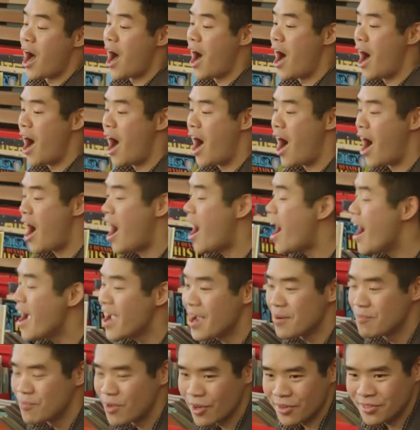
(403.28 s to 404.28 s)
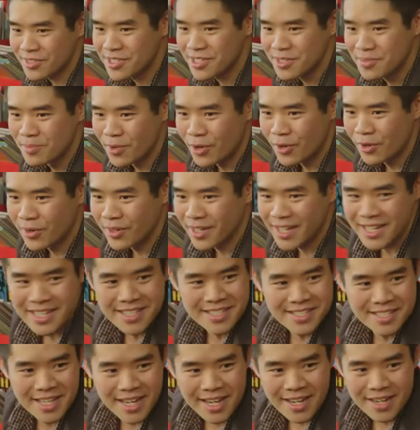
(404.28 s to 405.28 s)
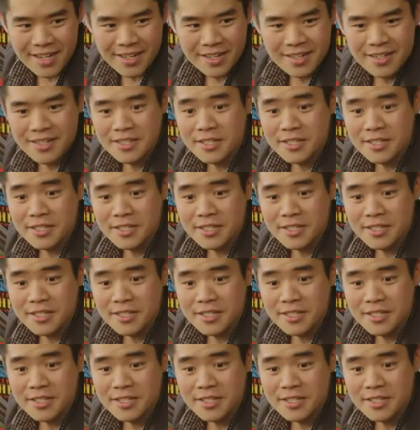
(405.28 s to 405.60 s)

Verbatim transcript: library staff member that really is thought